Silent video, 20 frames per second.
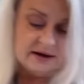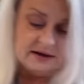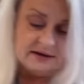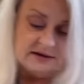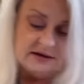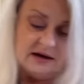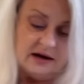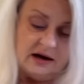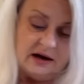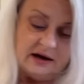
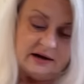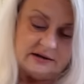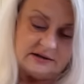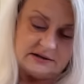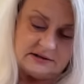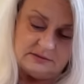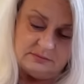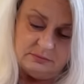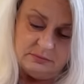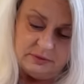
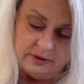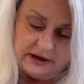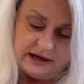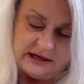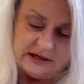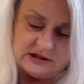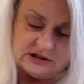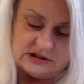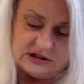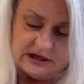not
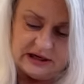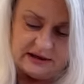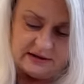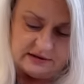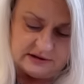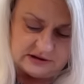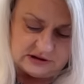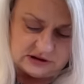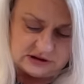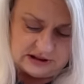brain
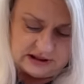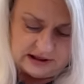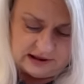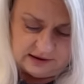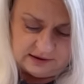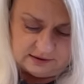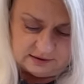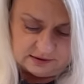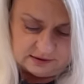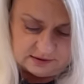
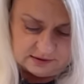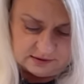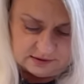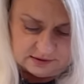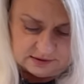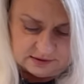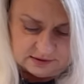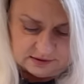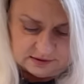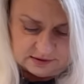challenging,
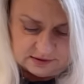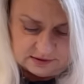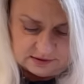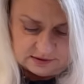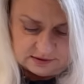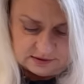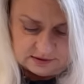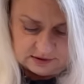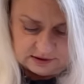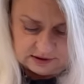
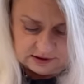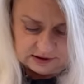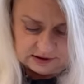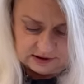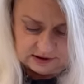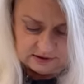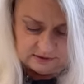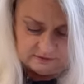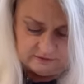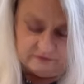
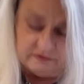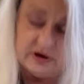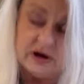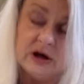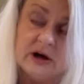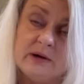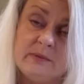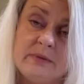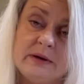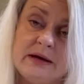uh,
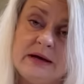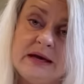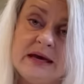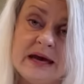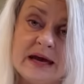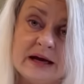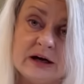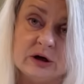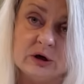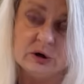very
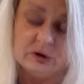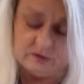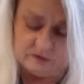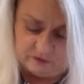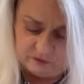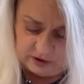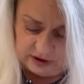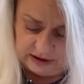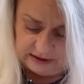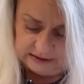beginner
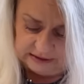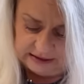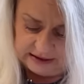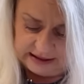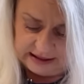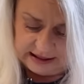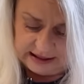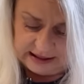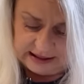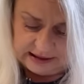
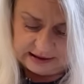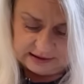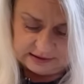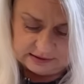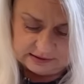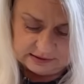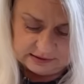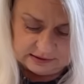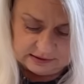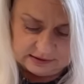friendly.
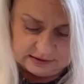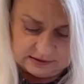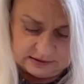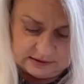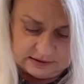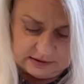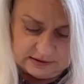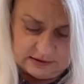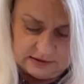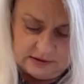
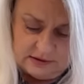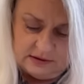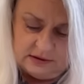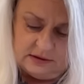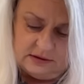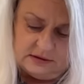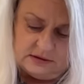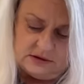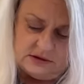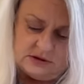
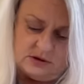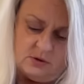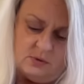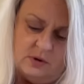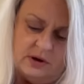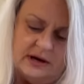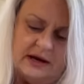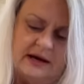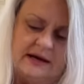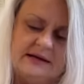So
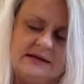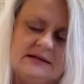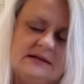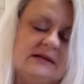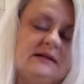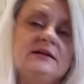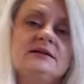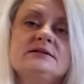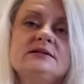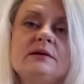what I
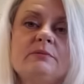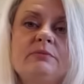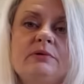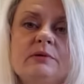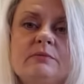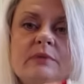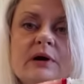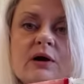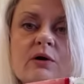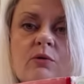did is I
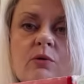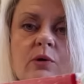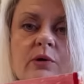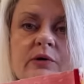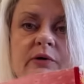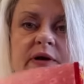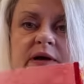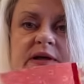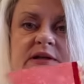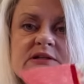put my
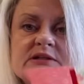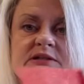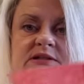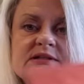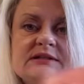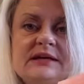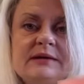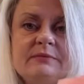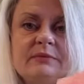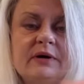quarter inch
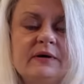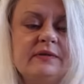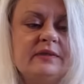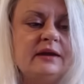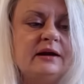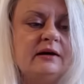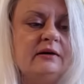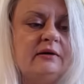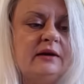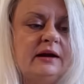seam on
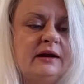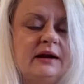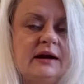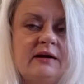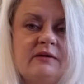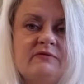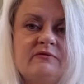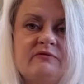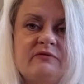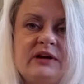there and
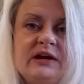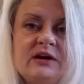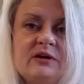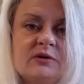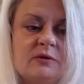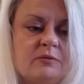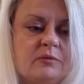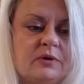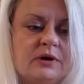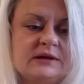I
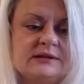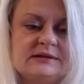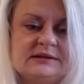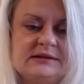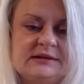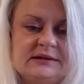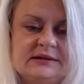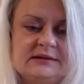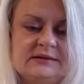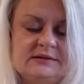finger pressed
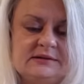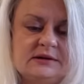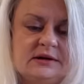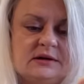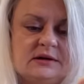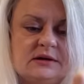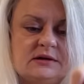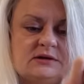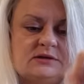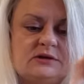it
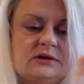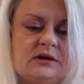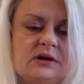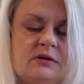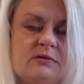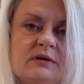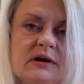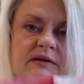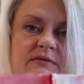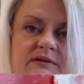so you
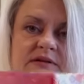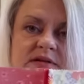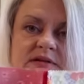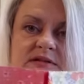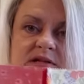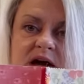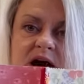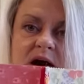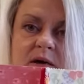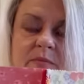don't have to
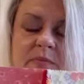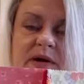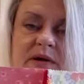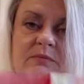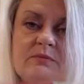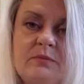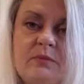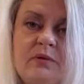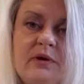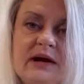stop
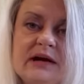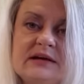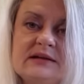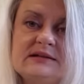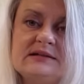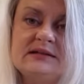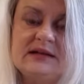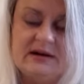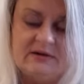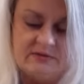and
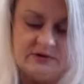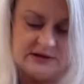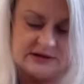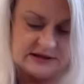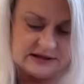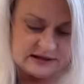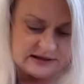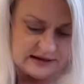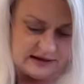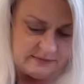press every
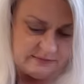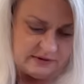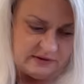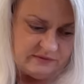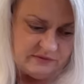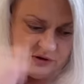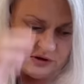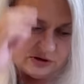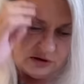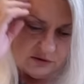time
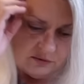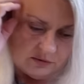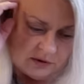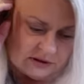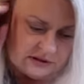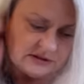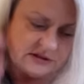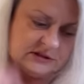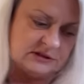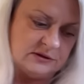if you don't
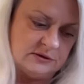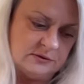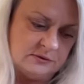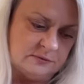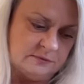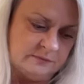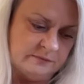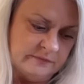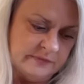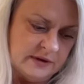want
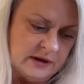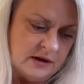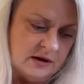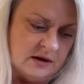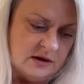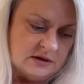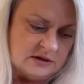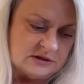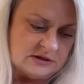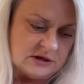to.
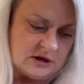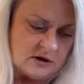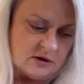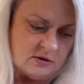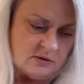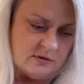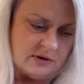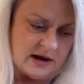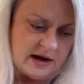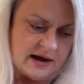
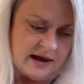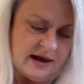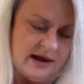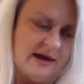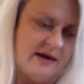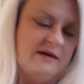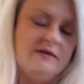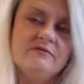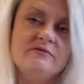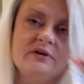So I
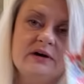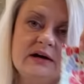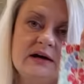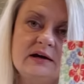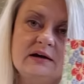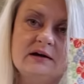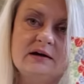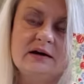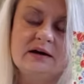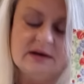have
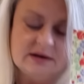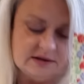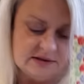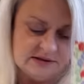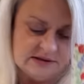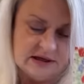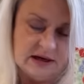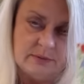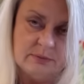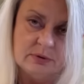a, a
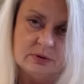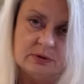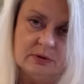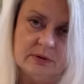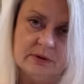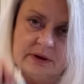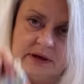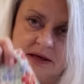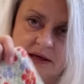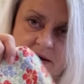
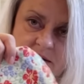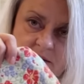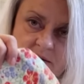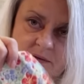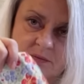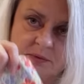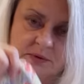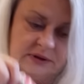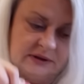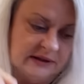double here.
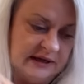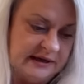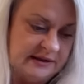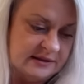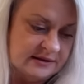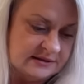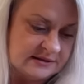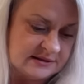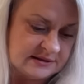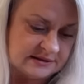I'm going to lay
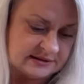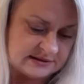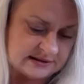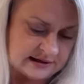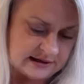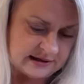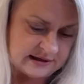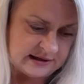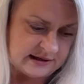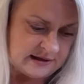this
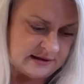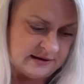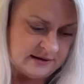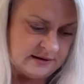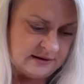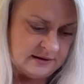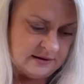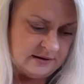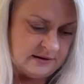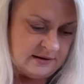aside
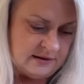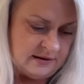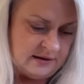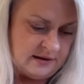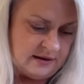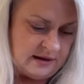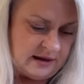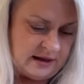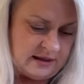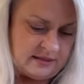
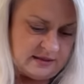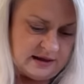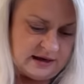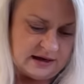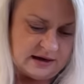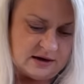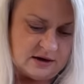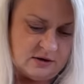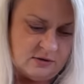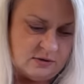and
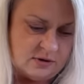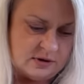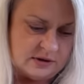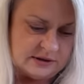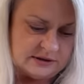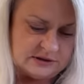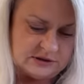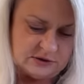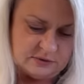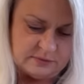then go
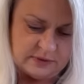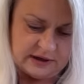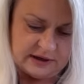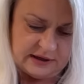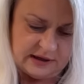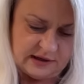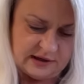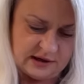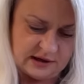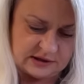on to my
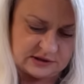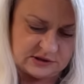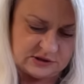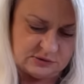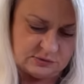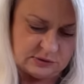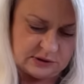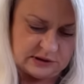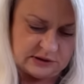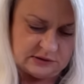next
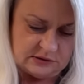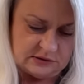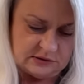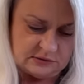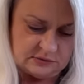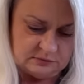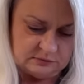one